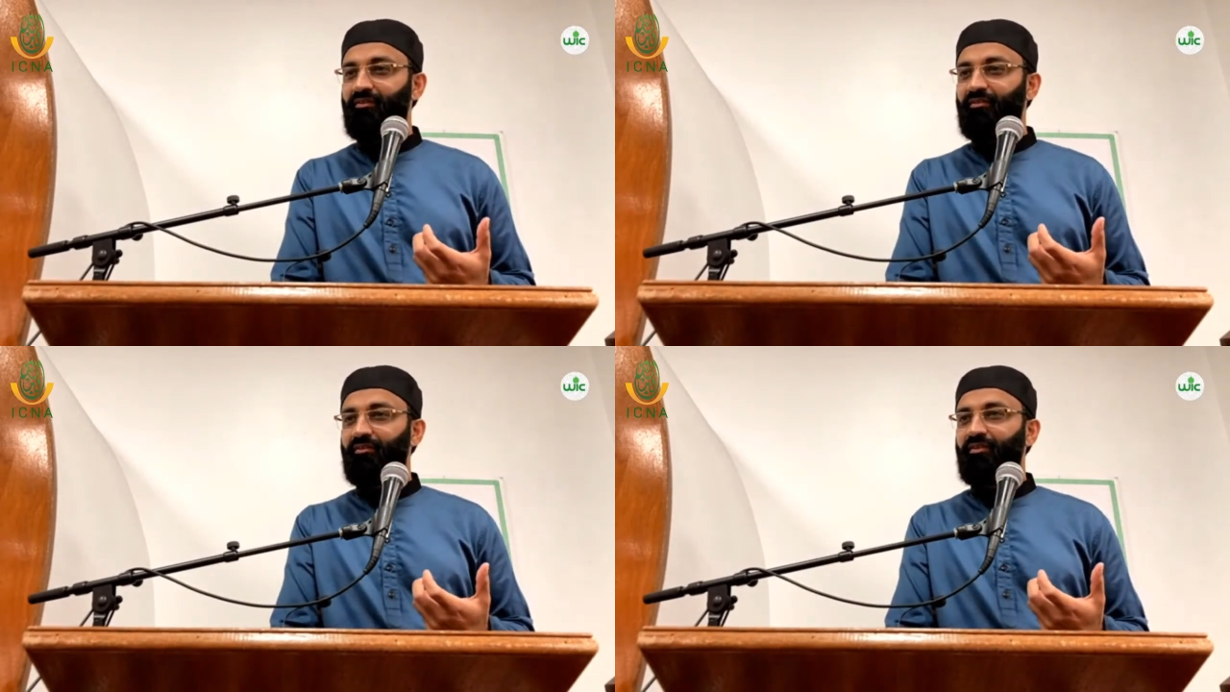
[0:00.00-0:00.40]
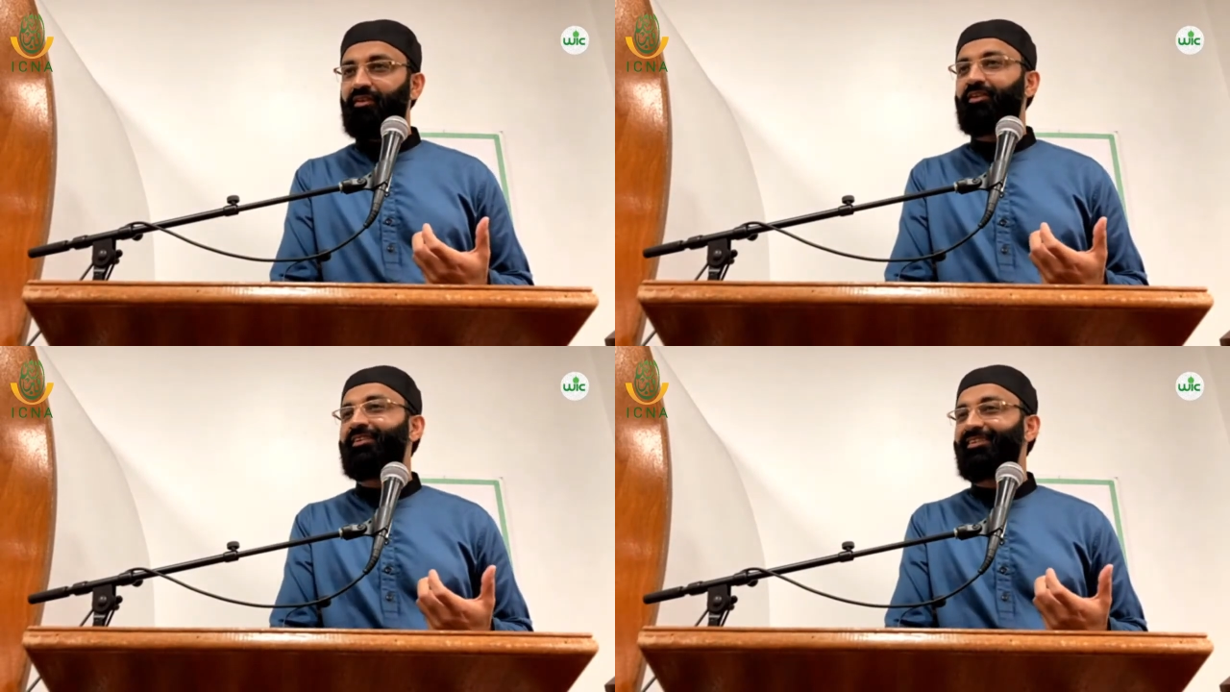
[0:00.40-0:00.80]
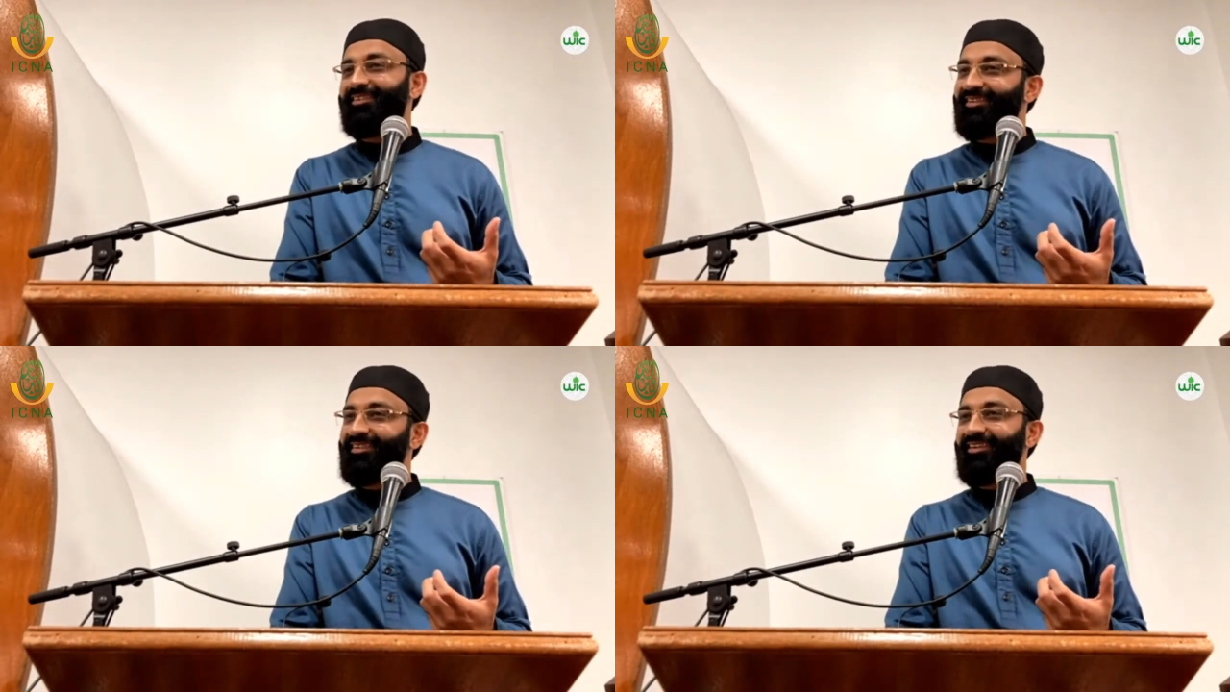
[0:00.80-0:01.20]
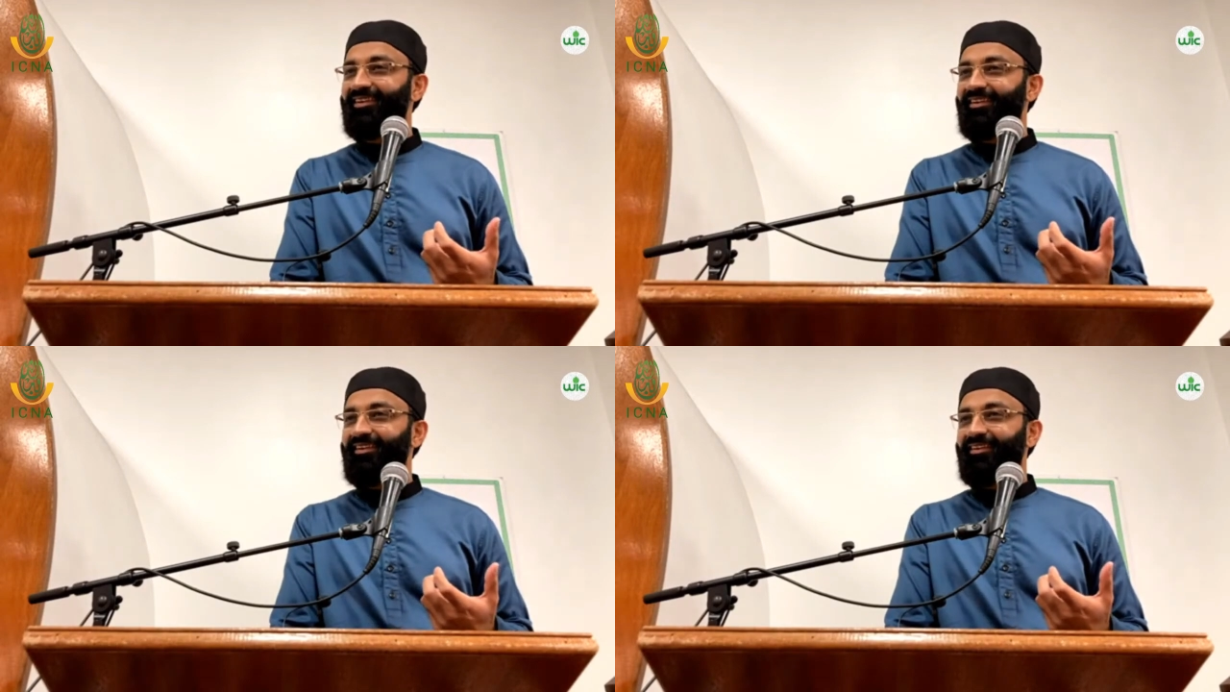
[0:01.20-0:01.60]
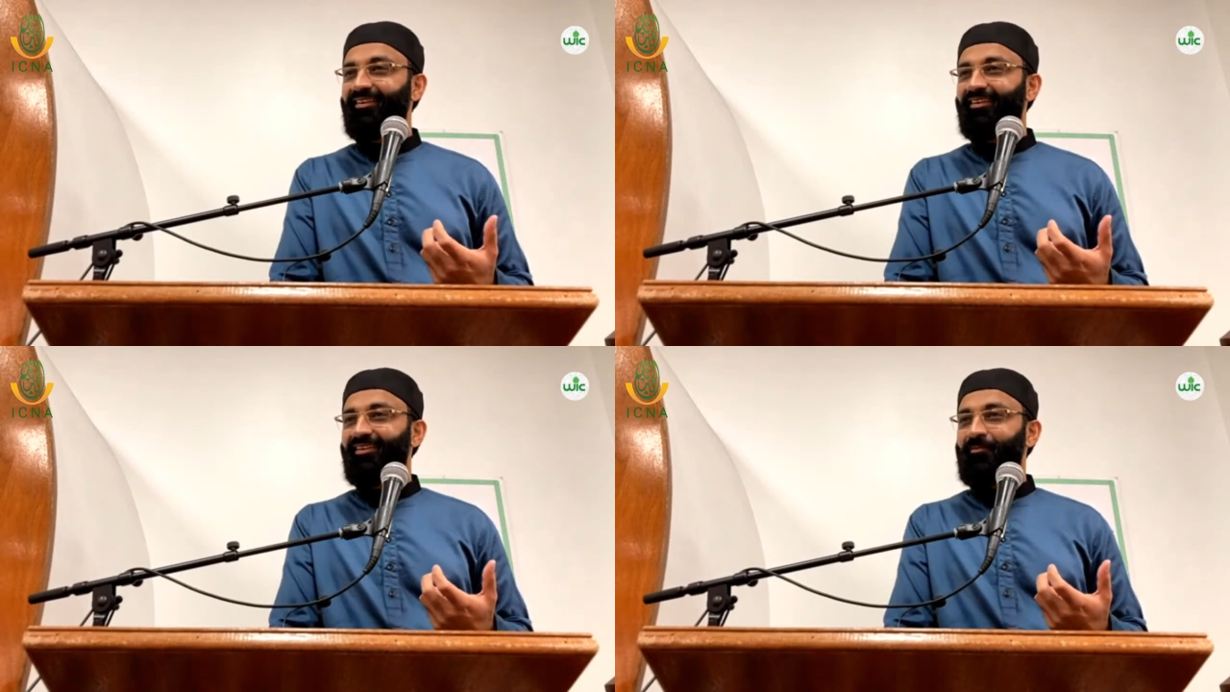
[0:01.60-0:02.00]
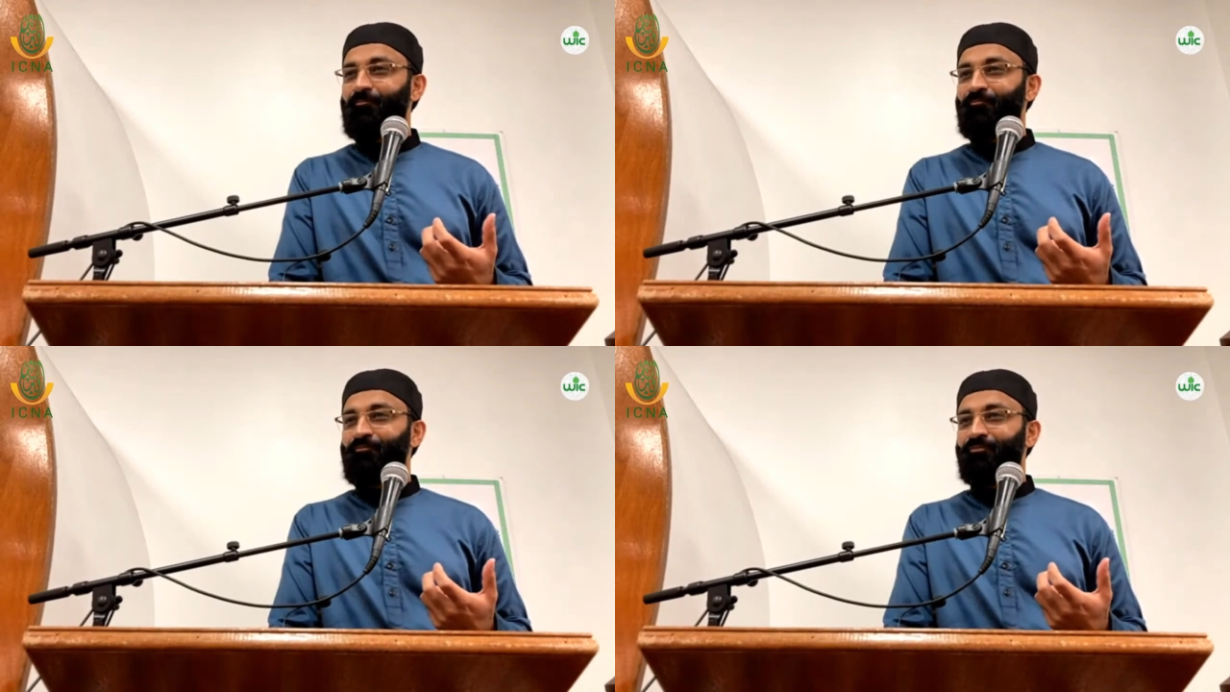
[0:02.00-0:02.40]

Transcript: [no speech]